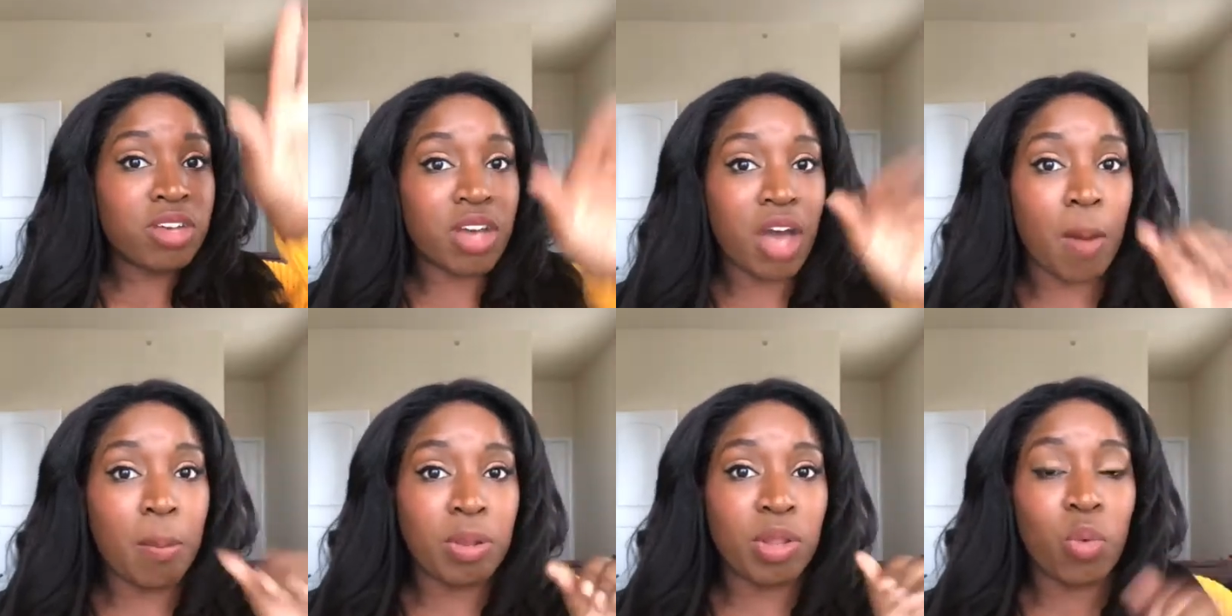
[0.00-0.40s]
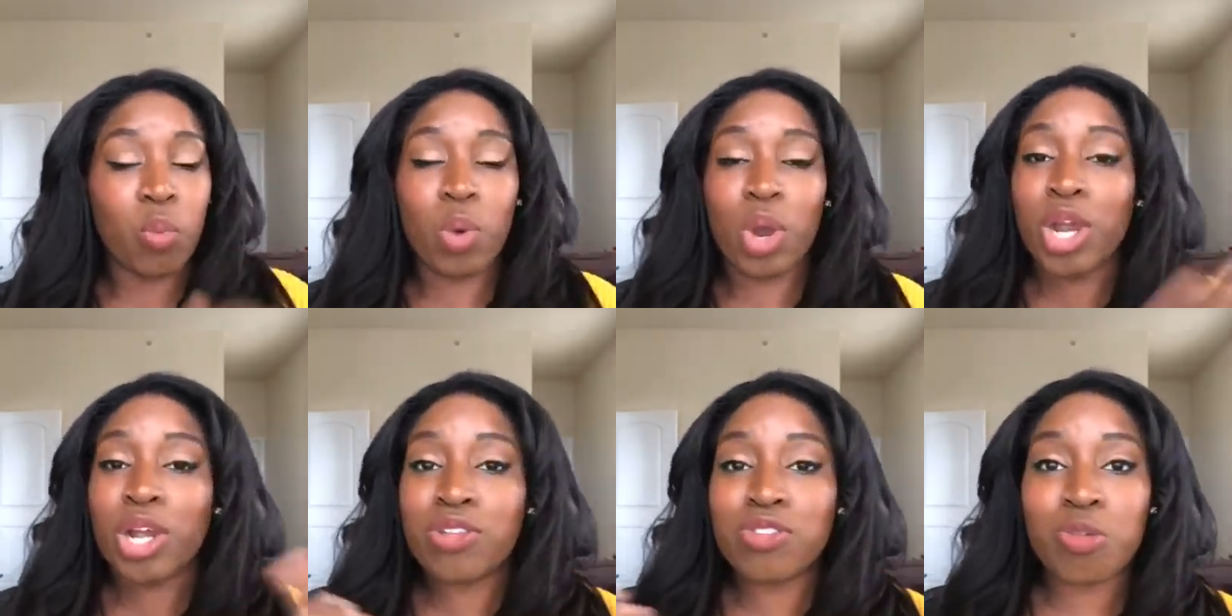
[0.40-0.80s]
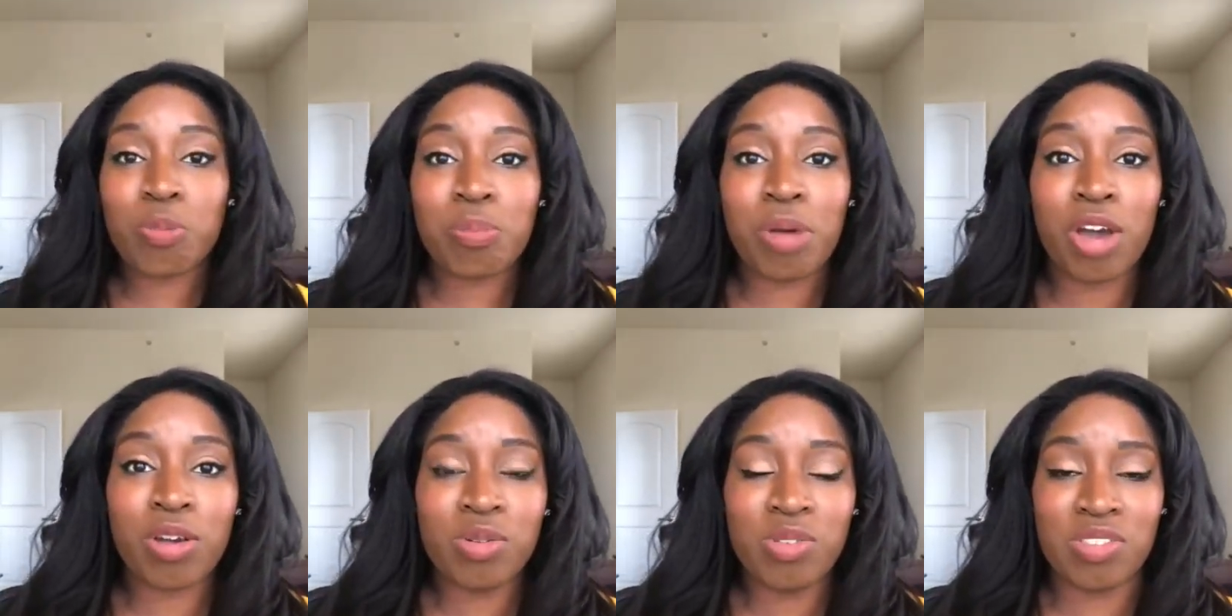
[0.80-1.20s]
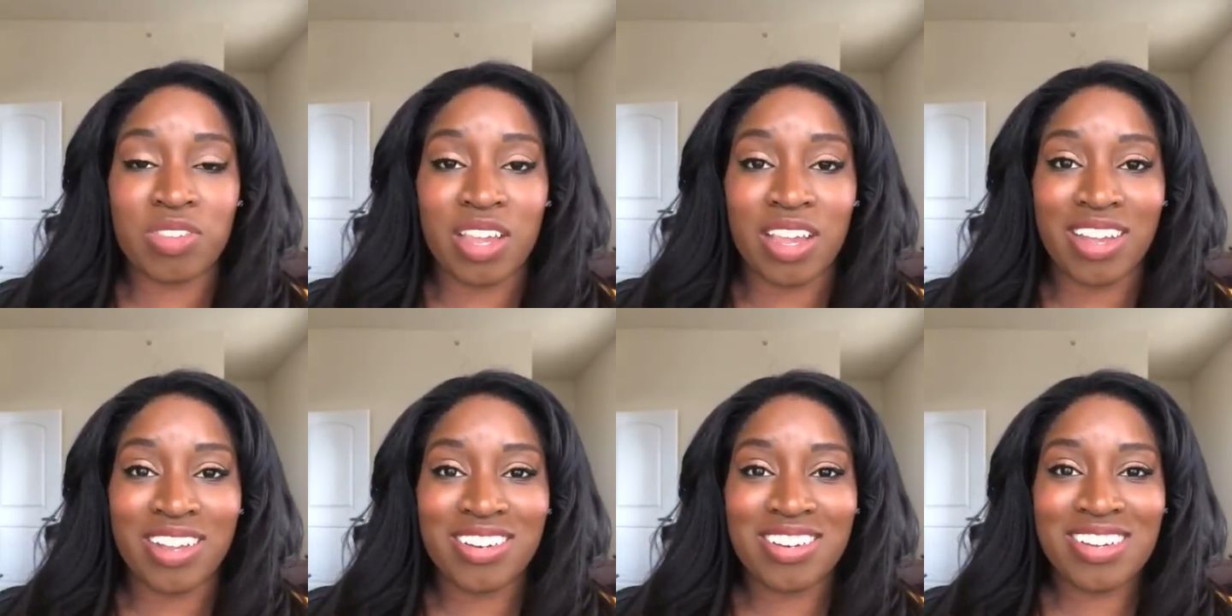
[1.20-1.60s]
couple of words, post
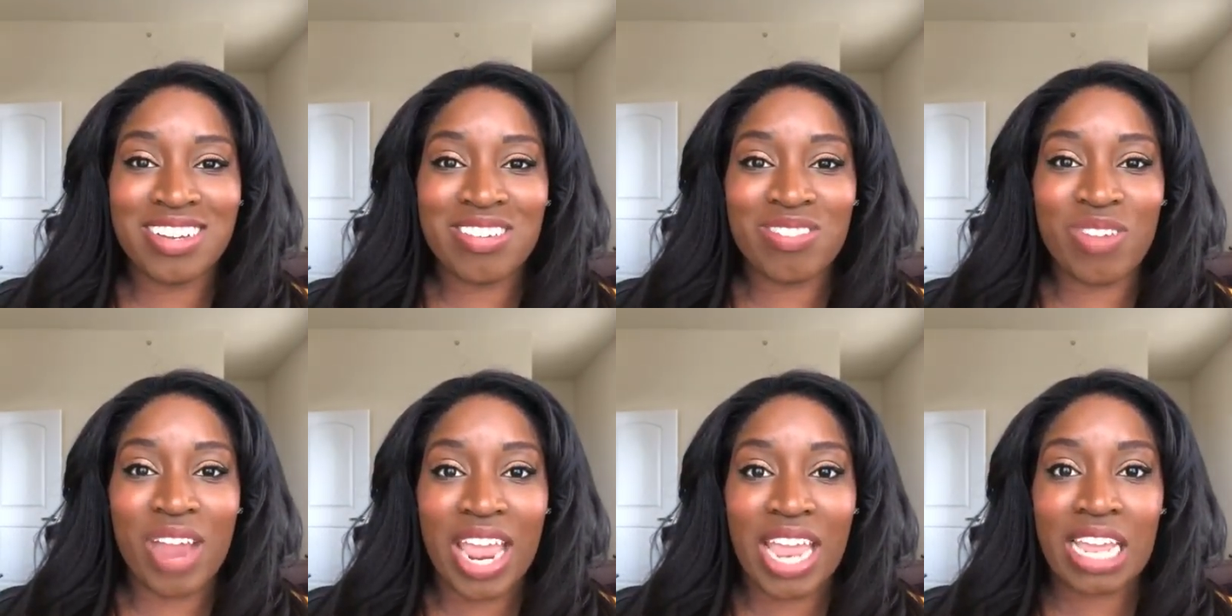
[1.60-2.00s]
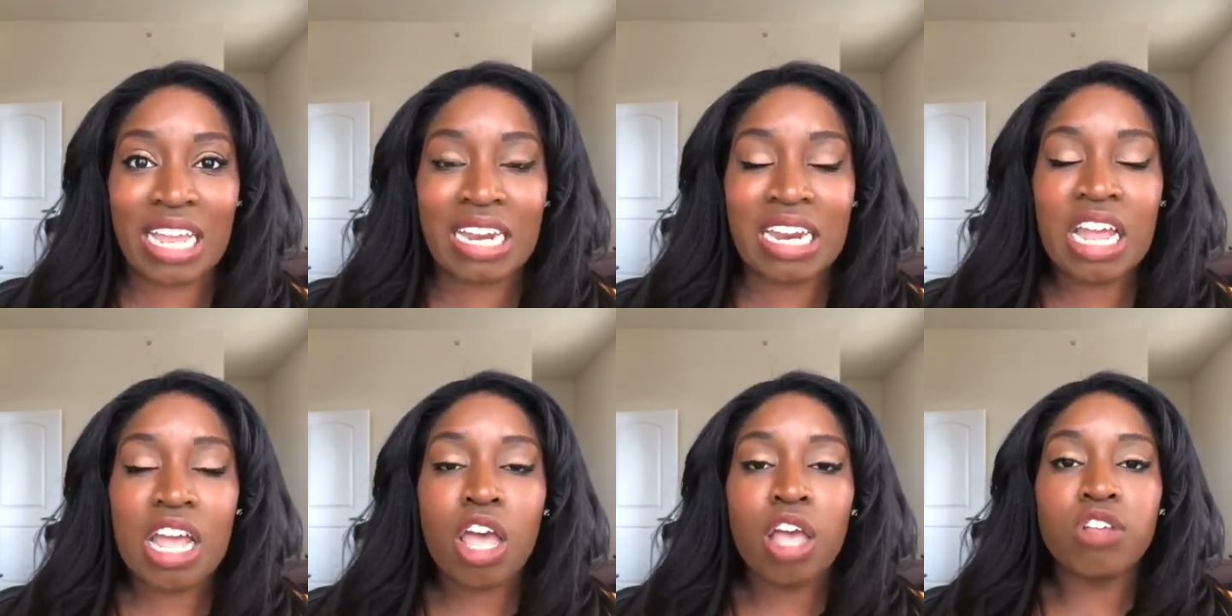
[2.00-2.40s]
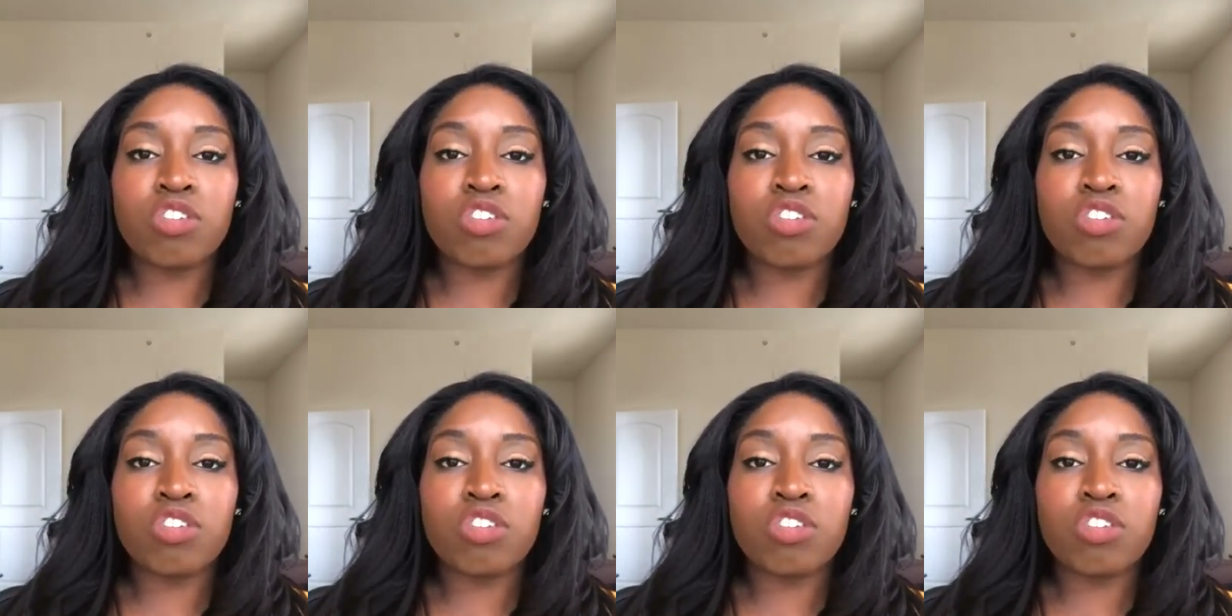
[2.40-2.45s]
it right?